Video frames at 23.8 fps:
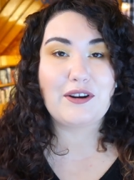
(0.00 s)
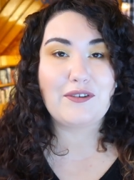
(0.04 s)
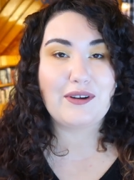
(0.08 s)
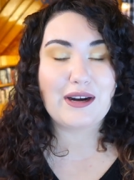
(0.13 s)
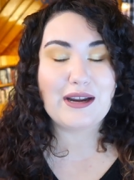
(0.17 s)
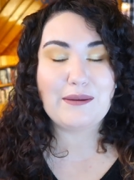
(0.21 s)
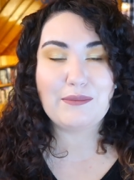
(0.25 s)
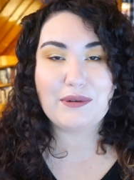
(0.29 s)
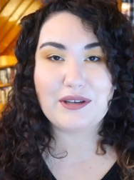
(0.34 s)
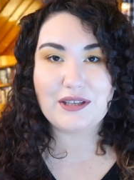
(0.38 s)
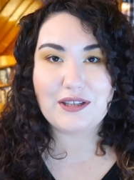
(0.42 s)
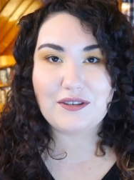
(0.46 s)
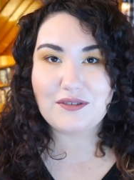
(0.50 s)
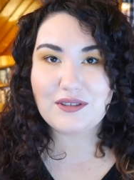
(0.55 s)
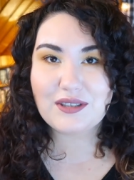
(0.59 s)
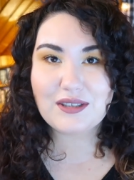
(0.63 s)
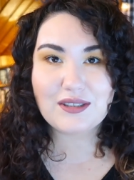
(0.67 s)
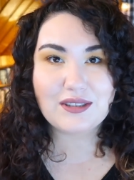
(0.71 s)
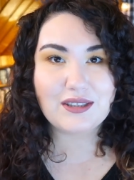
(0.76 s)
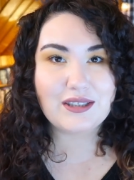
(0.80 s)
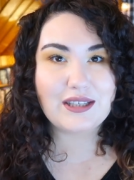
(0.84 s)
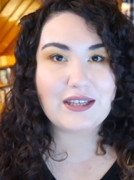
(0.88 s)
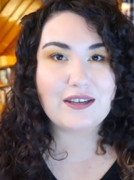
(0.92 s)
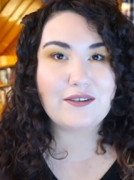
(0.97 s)
My grandma used
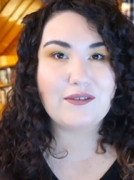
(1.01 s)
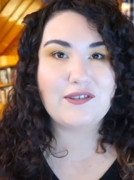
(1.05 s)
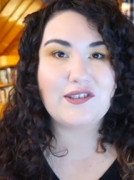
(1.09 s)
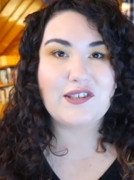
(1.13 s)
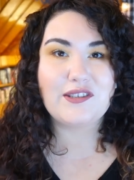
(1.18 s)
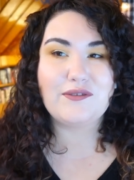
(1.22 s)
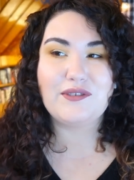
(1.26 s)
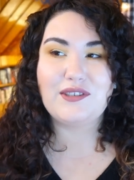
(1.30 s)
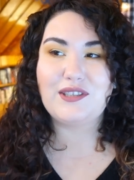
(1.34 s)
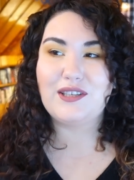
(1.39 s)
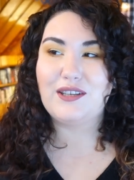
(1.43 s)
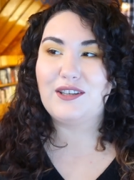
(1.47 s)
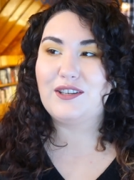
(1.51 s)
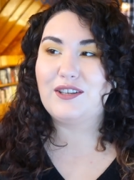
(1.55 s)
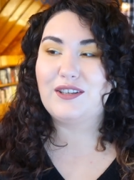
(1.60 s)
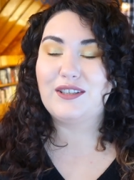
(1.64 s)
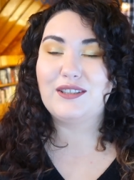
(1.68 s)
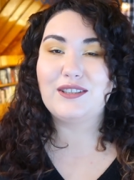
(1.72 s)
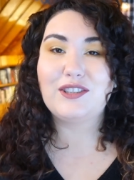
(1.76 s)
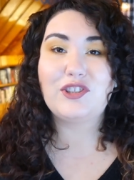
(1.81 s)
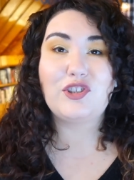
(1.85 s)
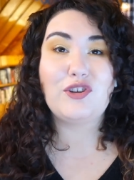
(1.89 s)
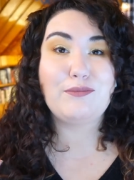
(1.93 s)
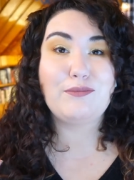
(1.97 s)
Clinique when she was younger,
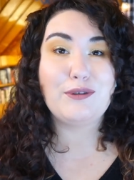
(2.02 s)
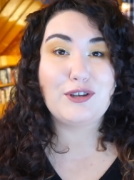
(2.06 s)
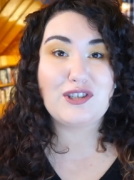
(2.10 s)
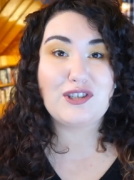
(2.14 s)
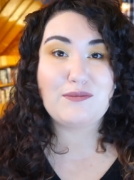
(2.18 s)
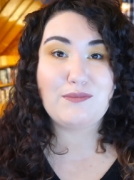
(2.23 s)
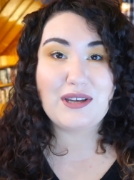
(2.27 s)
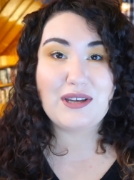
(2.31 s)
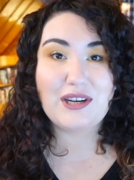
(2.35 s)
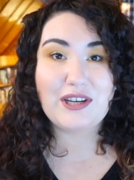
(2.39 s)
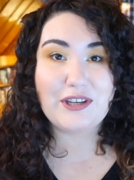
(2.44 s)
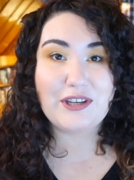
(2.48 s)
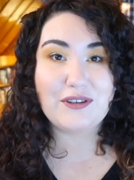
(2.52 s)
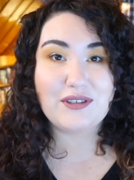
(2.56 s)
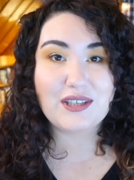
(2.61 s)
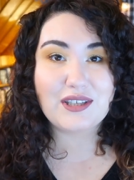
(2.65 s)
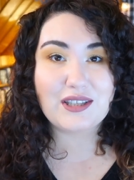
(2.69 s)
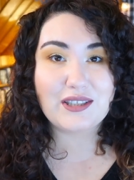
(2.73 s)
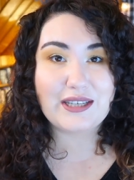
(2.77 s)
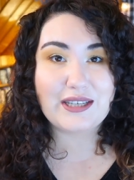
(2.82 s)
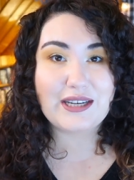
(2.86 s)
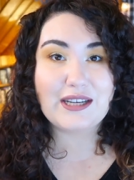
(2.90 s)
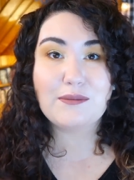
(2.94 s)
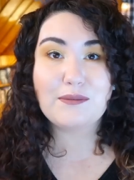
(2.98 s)
and she pushed me to use
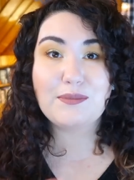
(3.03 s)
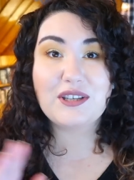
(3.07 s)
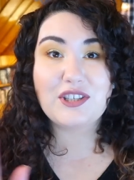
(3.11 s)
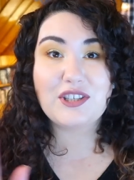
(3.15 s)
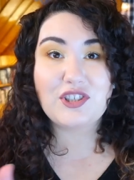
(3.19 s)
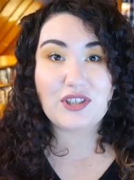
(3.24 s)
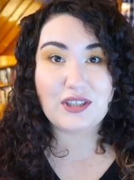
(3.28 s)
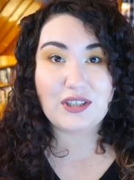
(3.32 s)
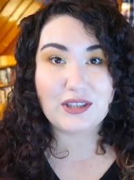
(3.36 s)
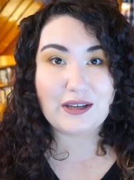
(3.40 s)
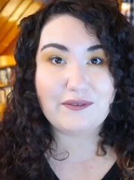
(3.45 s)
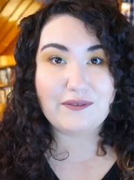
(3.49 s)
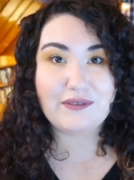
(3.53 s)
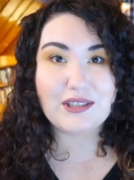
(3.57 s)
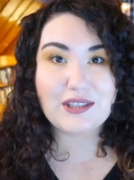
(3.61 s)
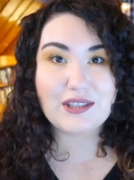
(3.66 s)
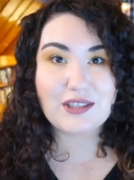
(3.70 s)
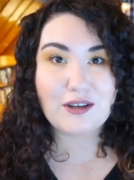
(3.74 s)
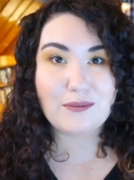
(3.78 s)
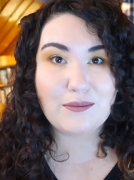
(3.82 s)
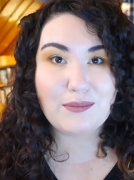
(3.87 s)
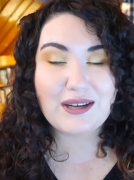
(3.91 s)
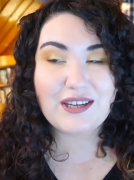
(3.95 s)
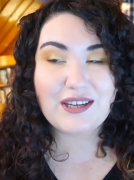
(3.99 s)
Clinique because she loved it
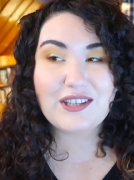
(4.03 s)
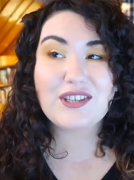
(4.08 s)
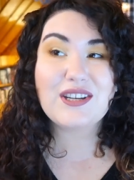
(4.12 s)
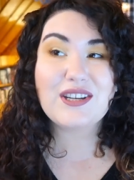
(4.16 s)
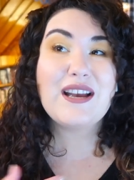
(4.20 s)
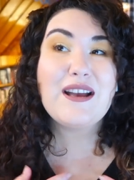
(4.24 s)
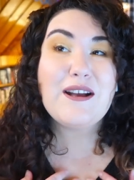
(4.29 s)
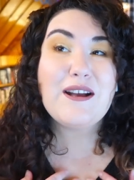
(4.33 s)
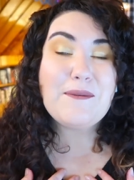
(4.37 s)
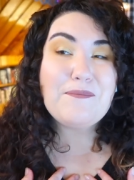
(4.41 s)
so much.